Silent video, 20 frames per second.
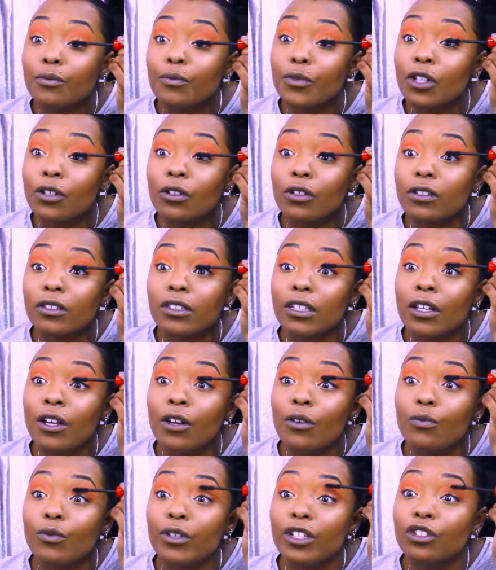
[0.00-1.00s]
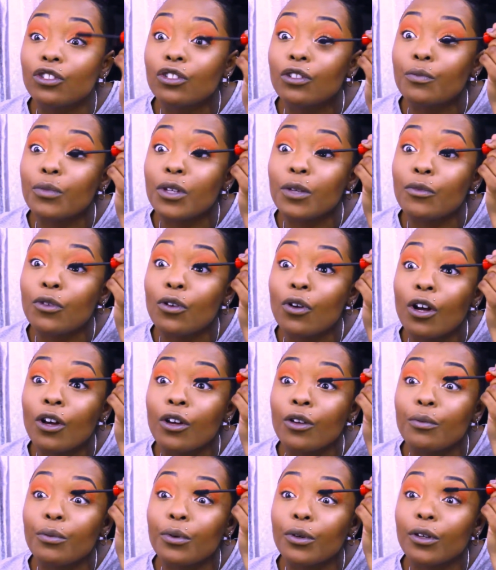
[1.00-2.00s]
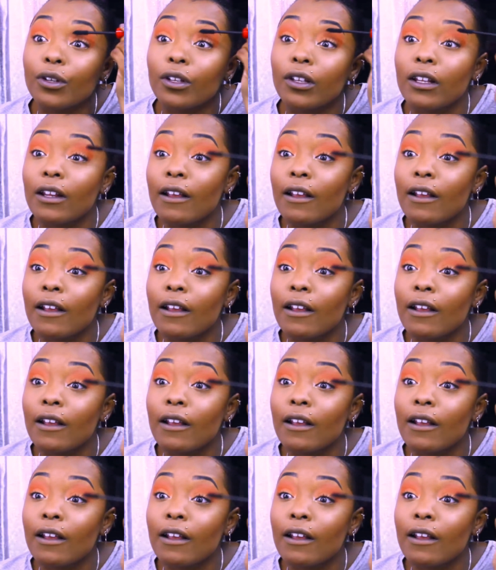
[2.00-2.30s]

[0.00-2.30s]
because we should be more open.